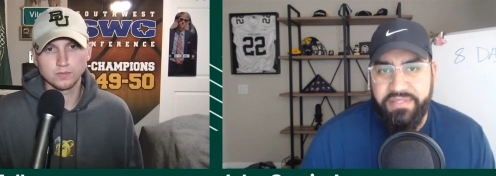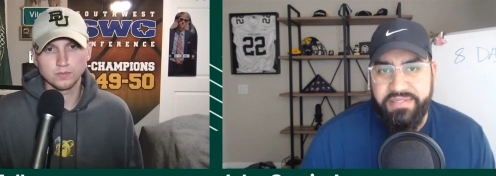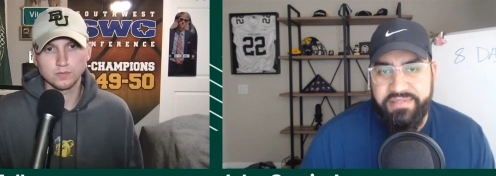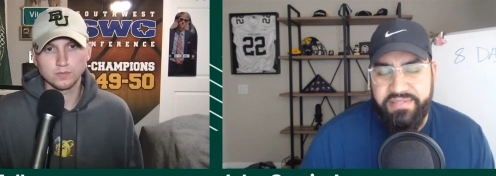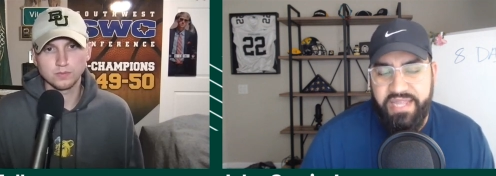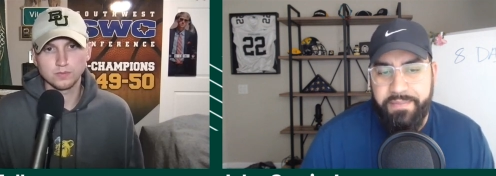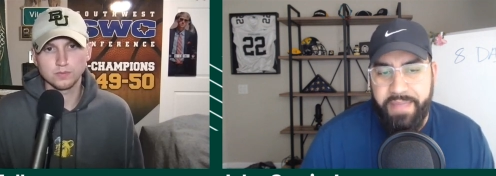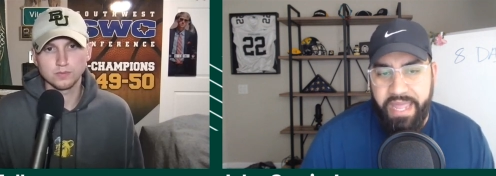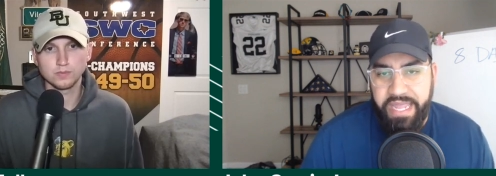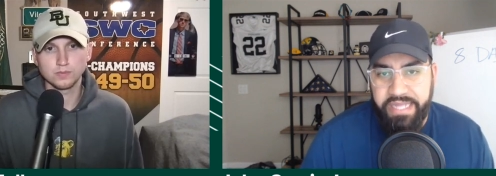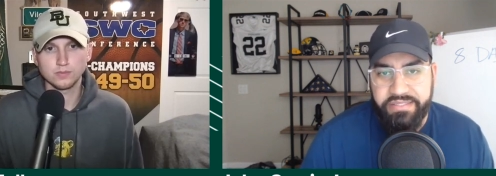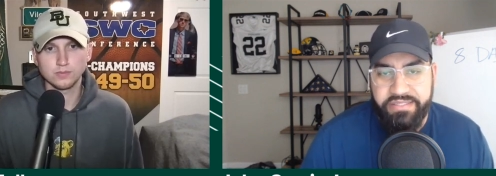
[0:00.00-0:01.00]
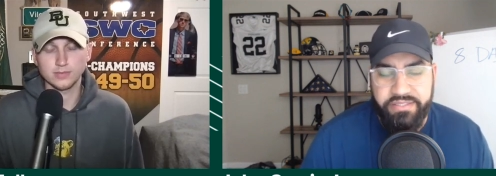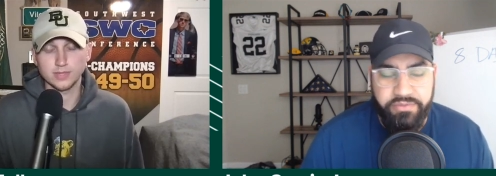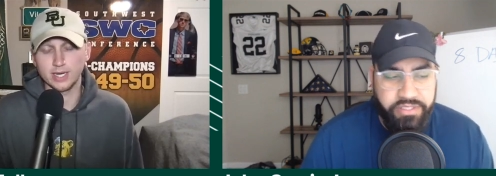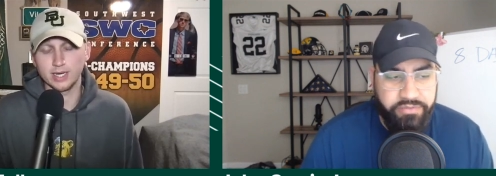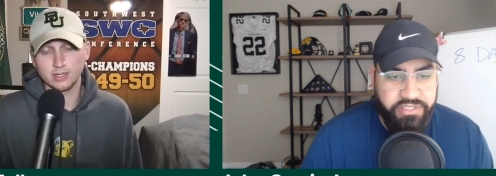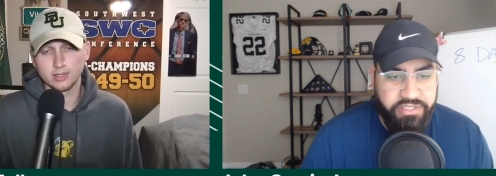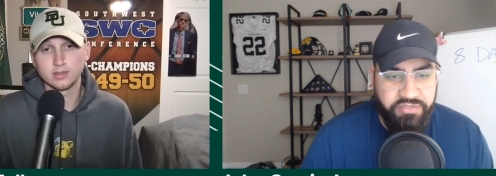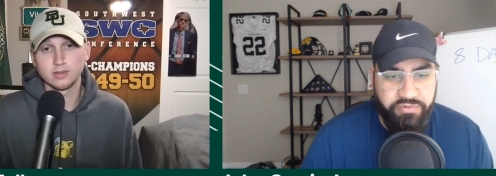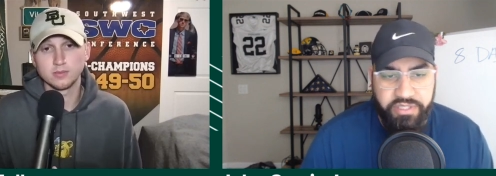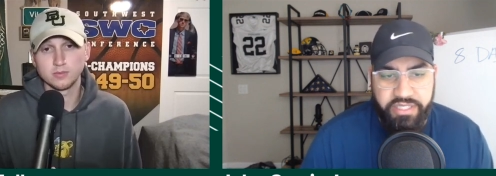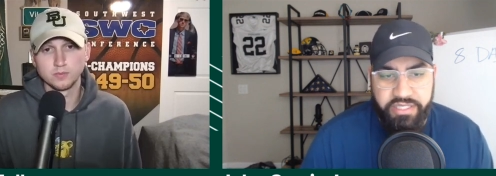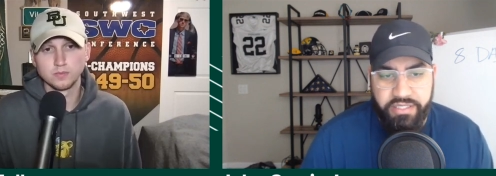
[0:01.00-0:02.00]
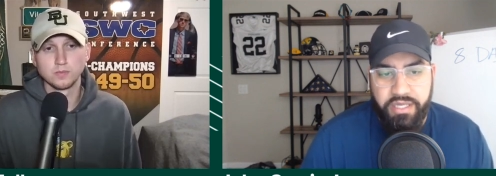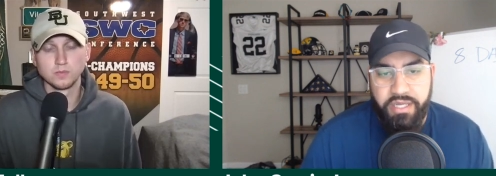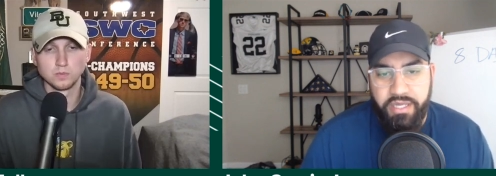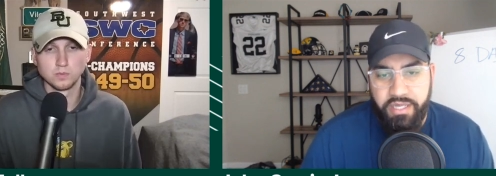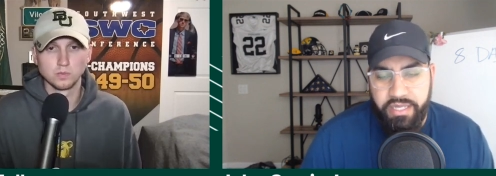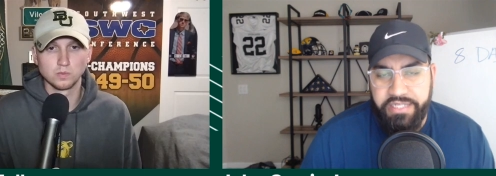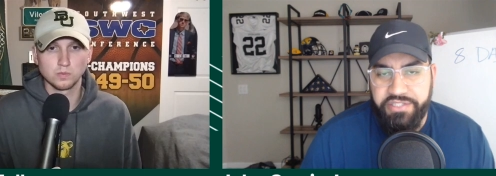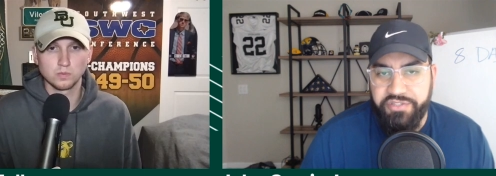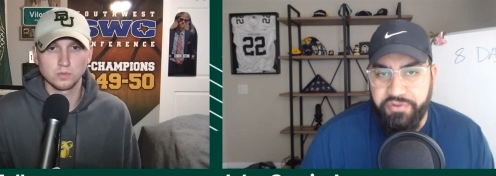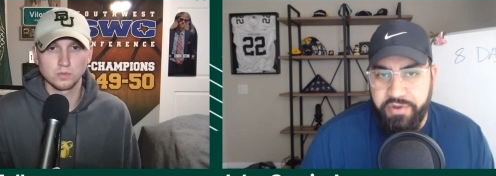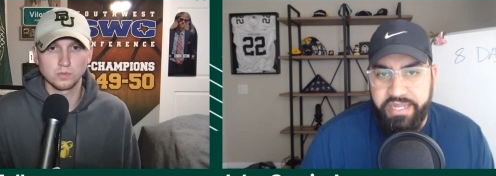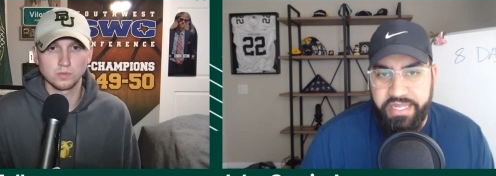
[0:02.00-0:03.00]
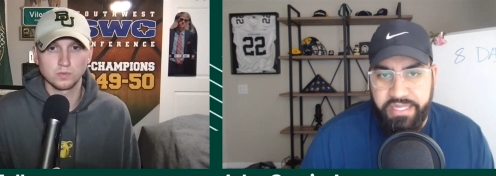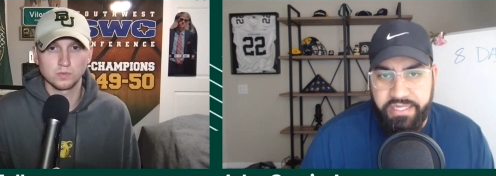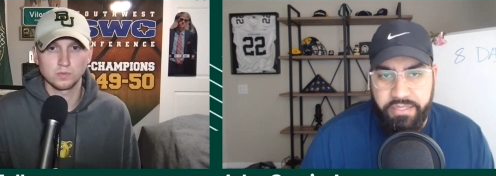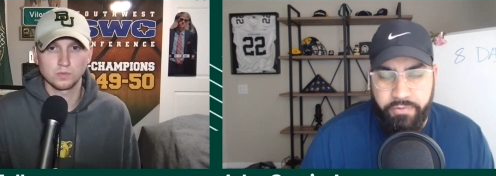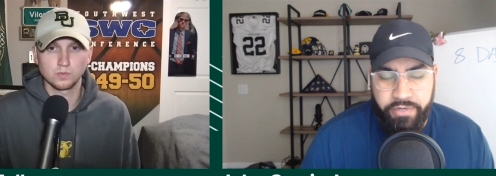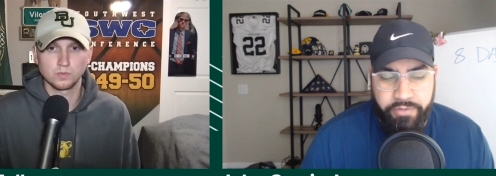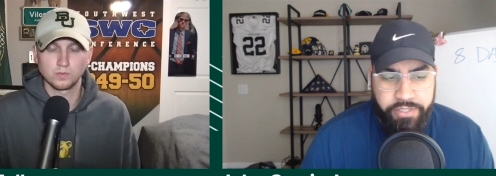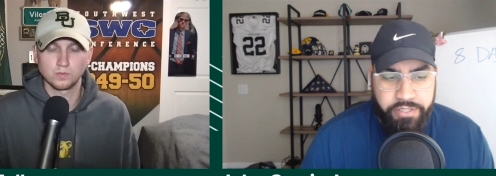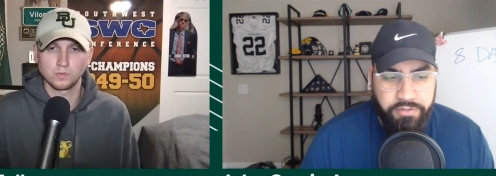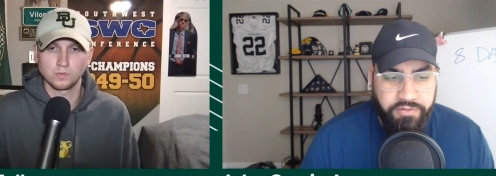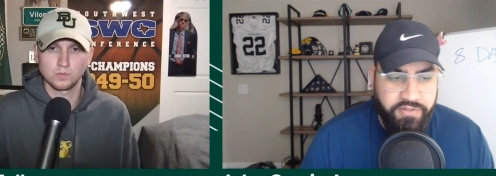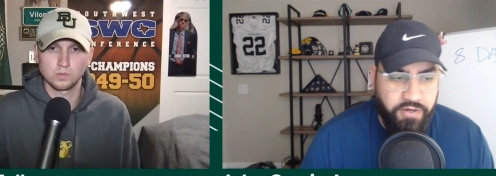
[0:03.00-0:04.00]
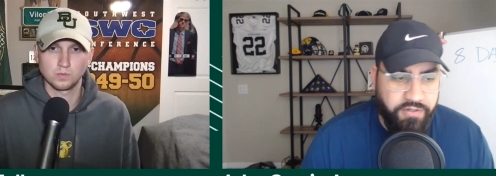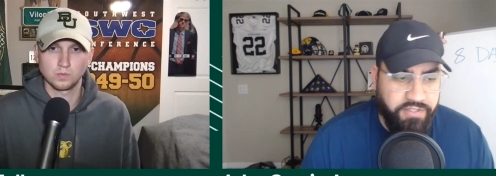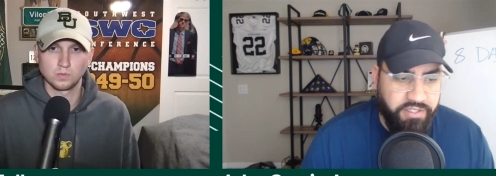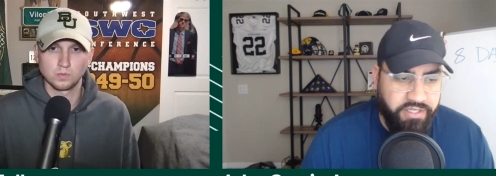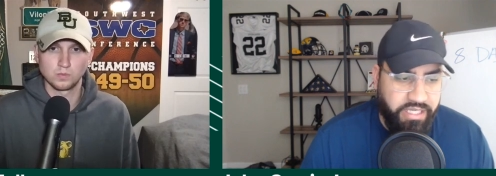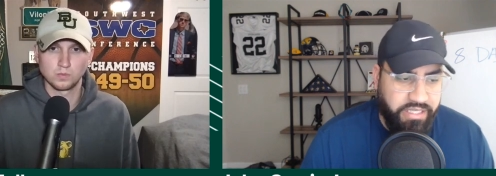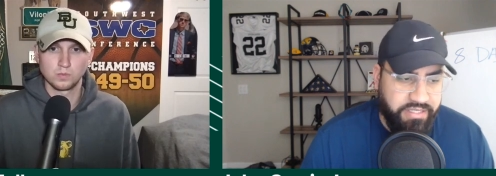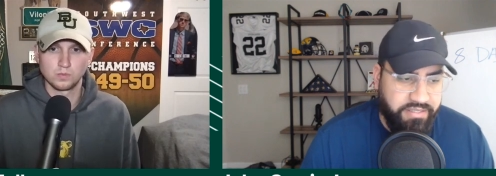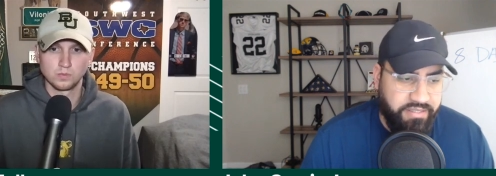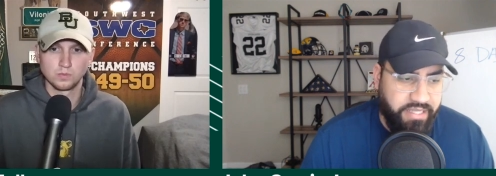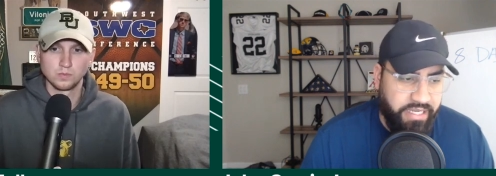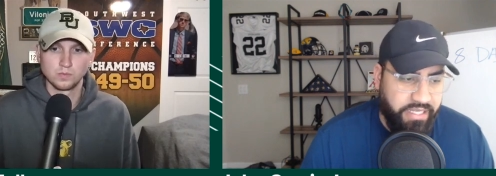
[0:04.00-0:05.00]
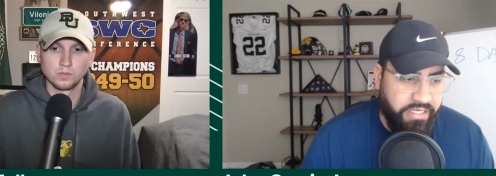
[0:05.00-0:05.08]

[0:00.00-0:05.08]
Speaker 1: the same age, which, which is really intriguing when, when you start to look at this thing.